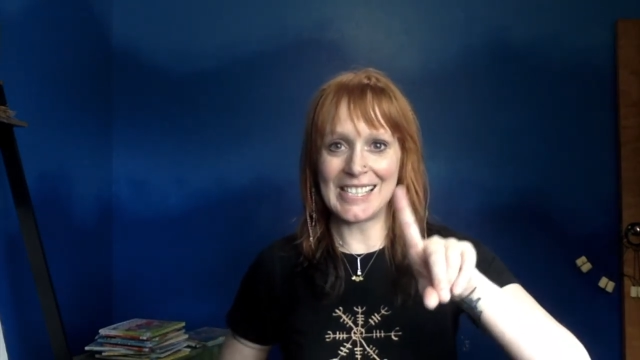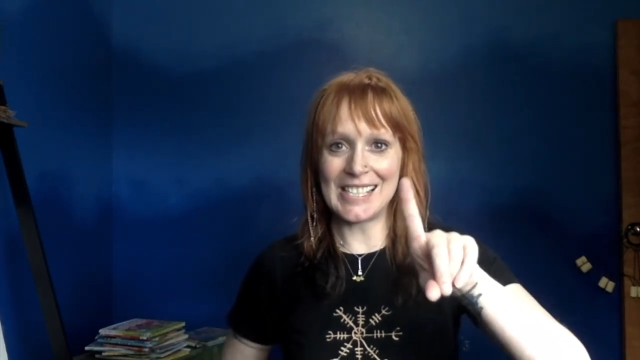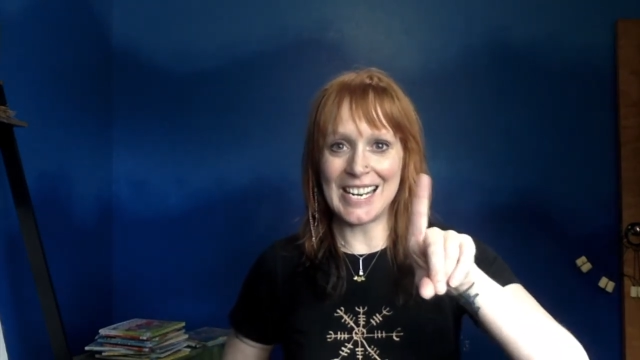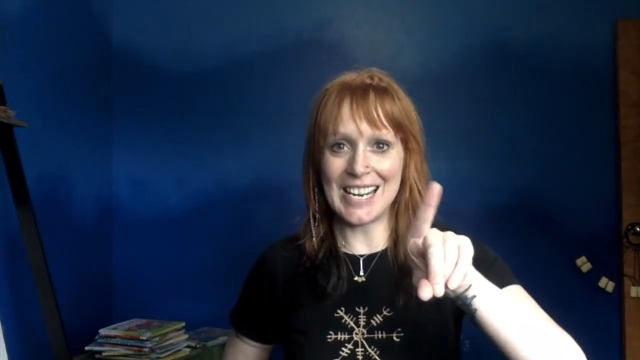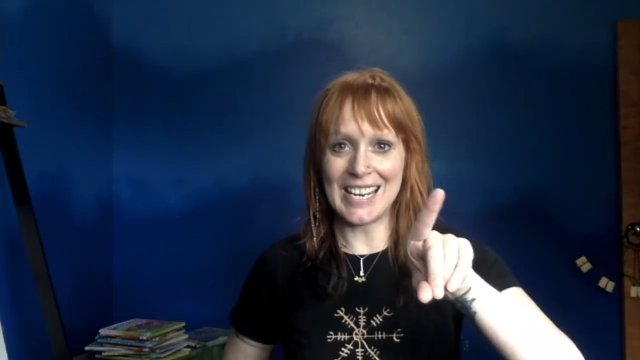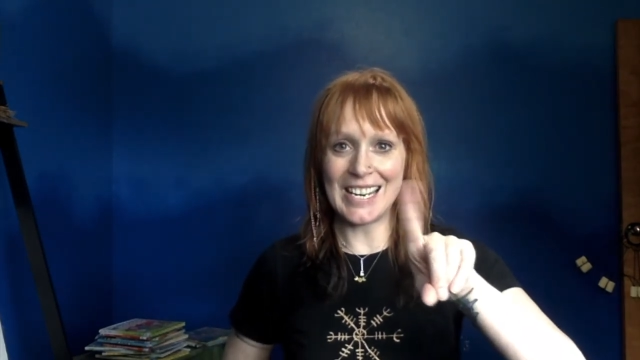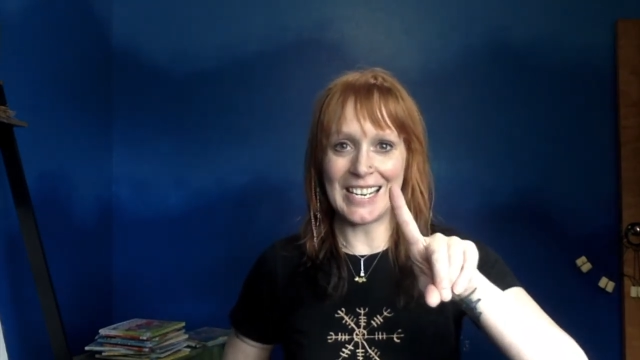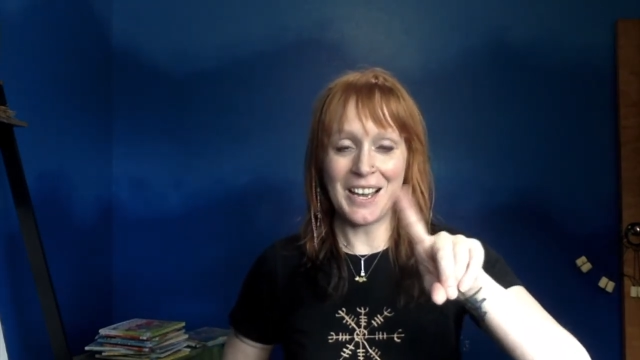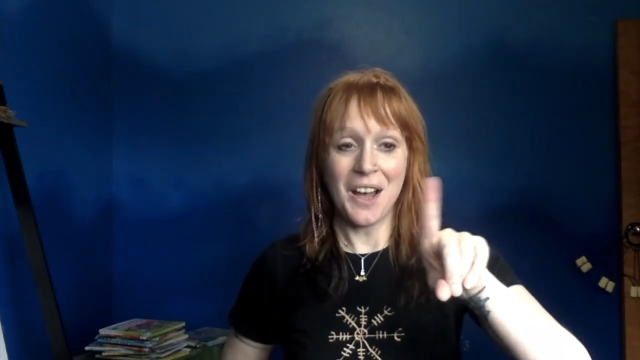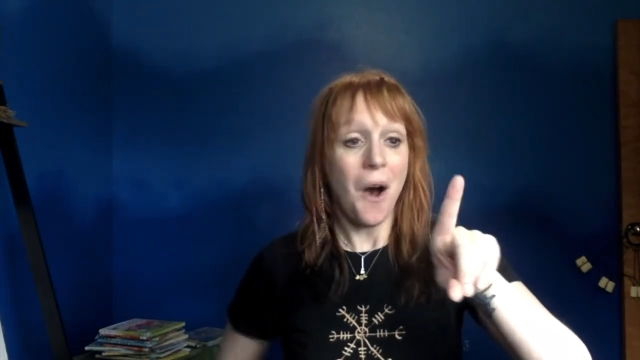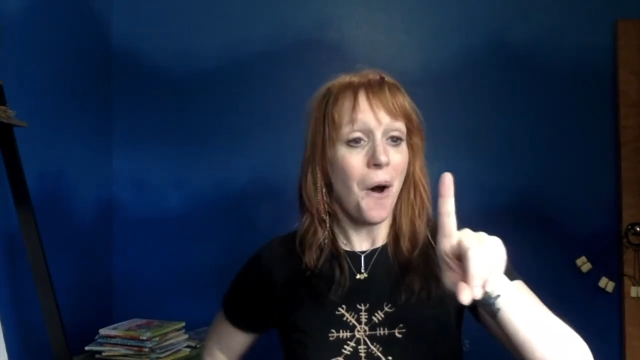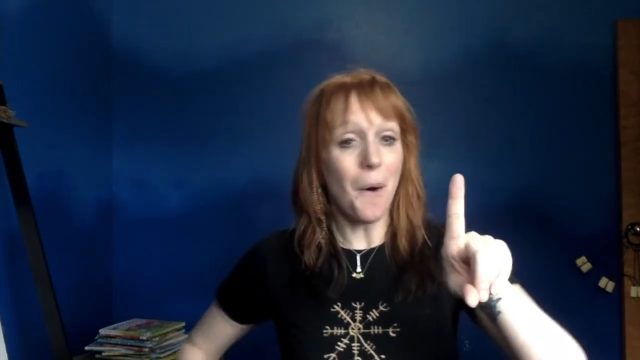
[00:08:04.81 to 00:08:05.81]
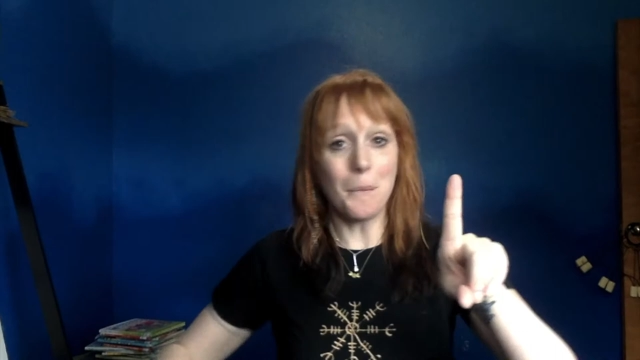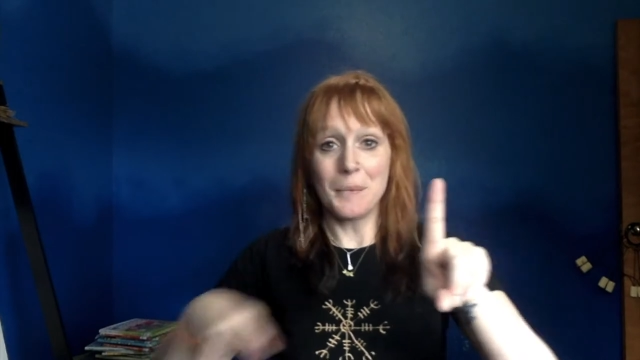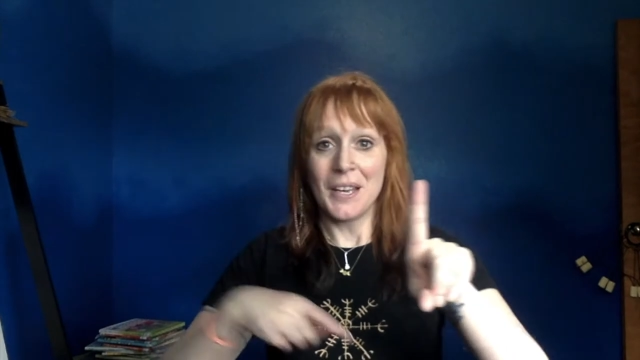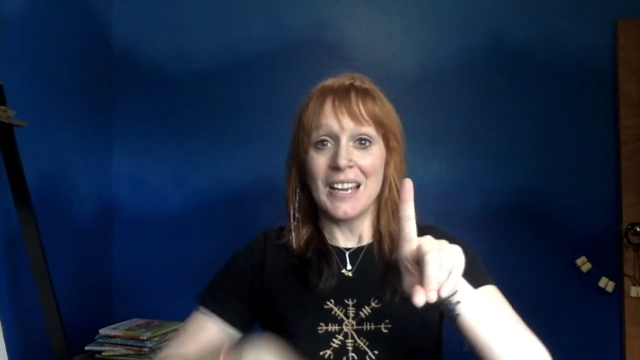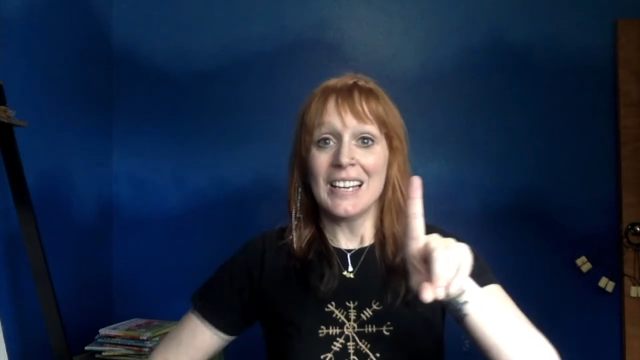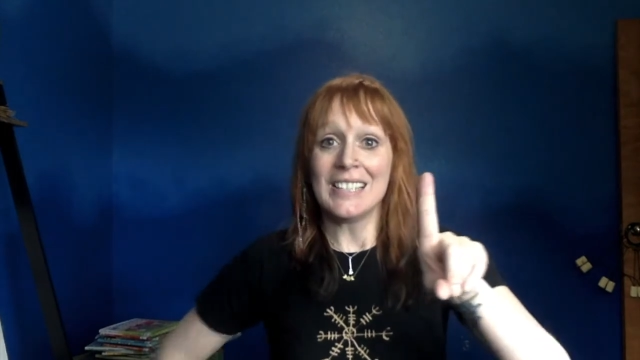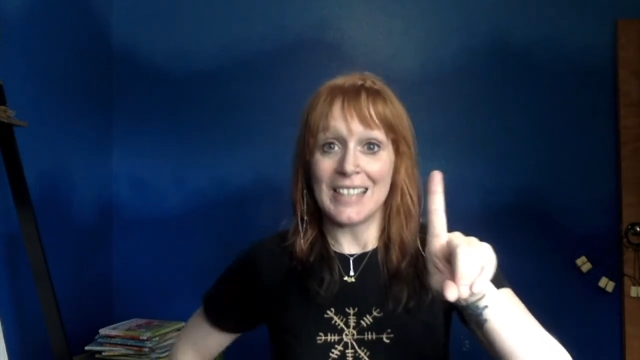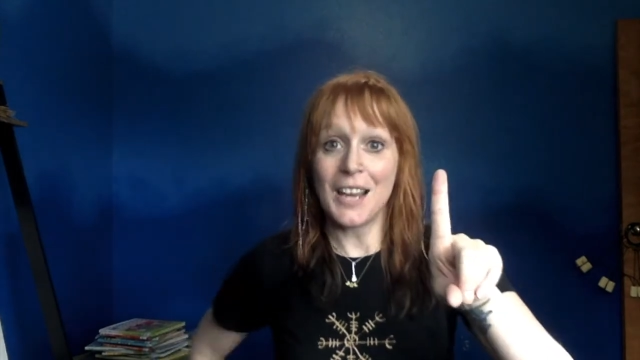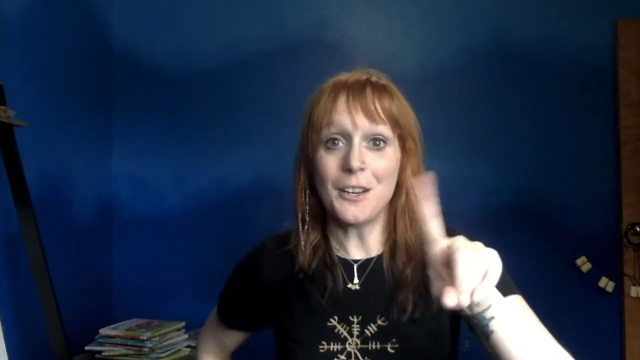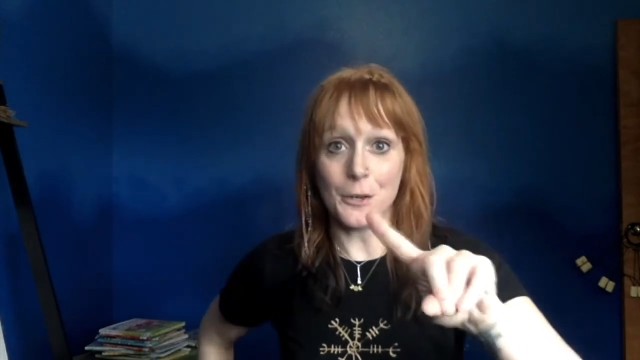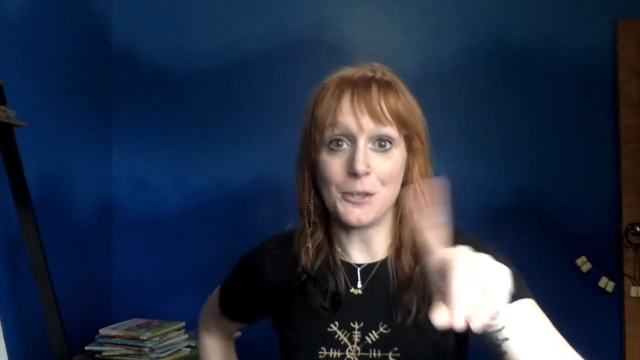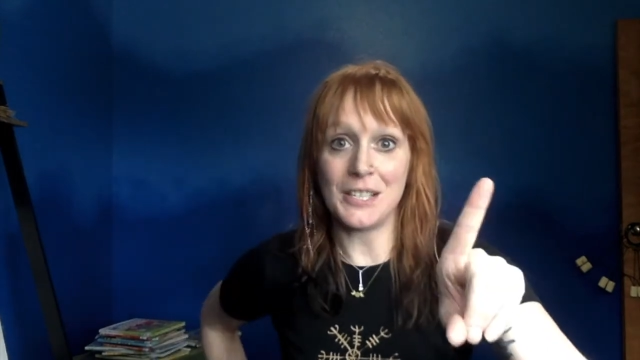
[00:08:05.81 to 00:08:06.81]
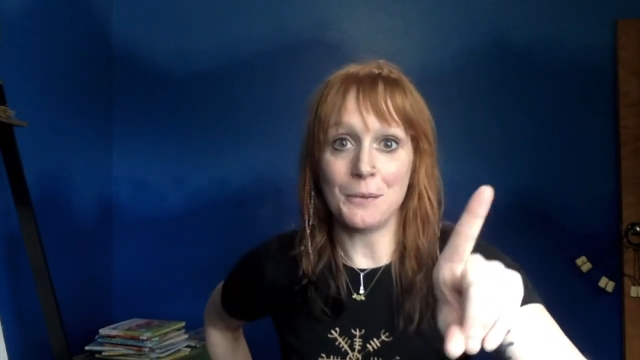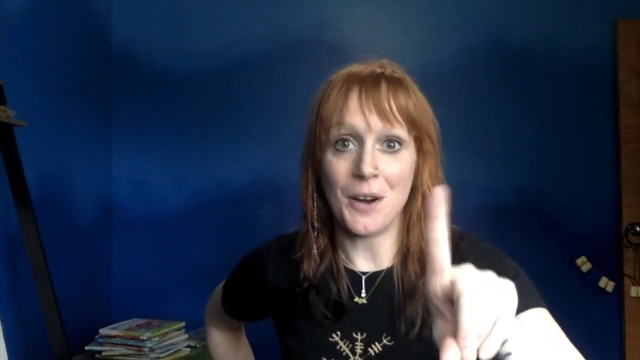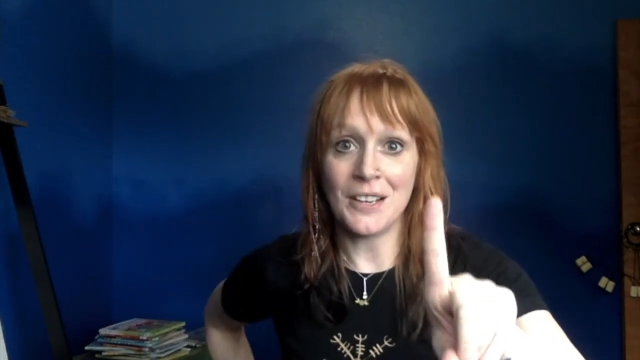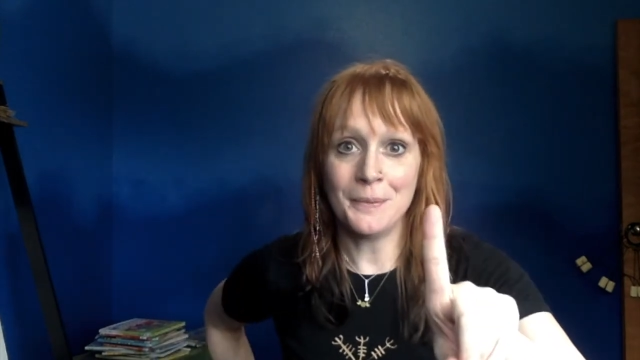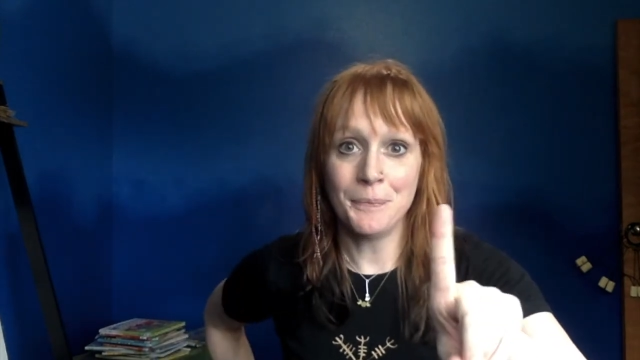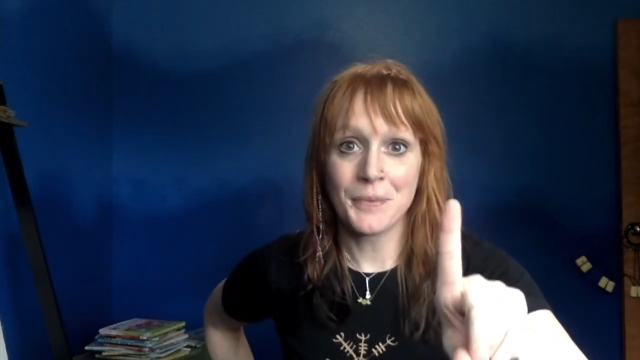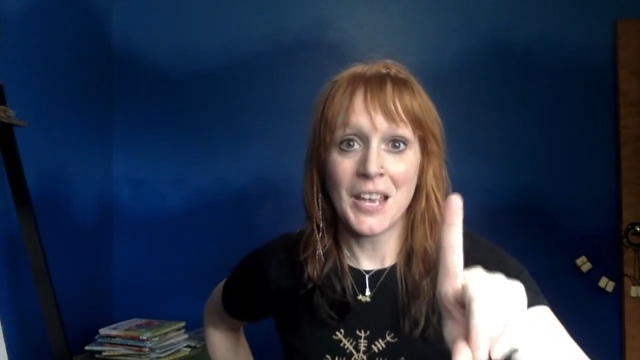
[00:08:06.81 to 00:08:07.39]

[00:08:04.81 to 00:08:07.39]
see. Oh, there you see one.